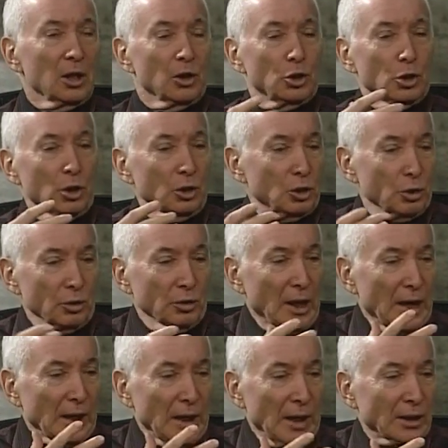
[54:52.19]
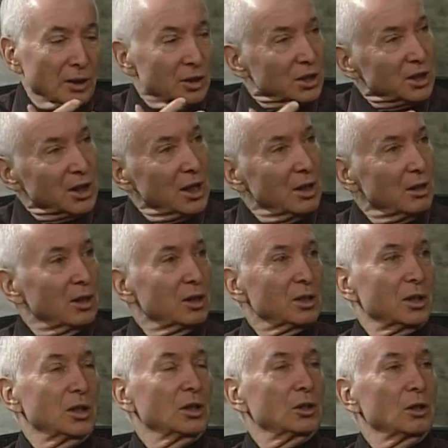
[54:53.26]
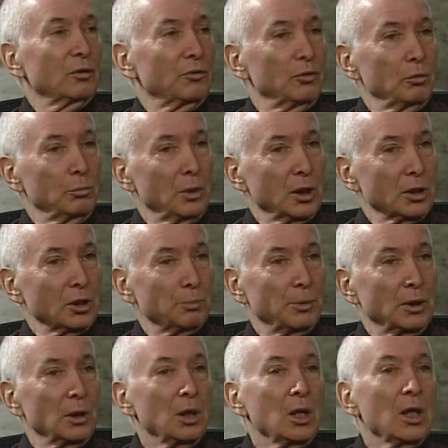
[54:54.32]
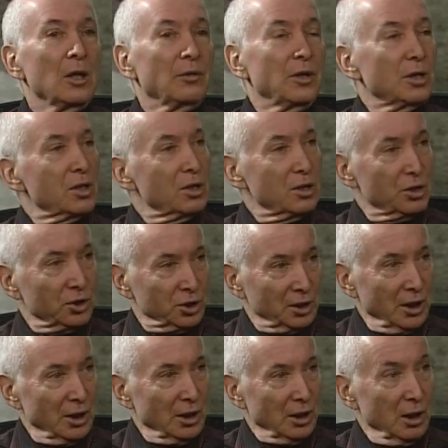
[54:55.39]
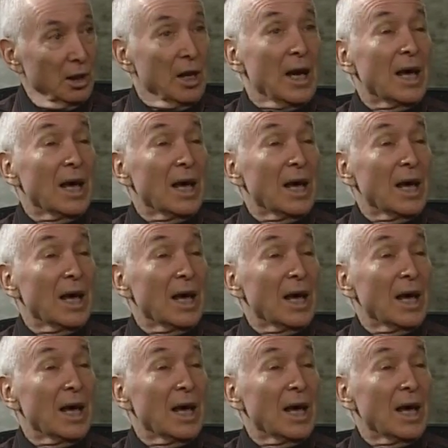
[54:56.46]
Sure, I can say these things in a few minutes, but this is a study,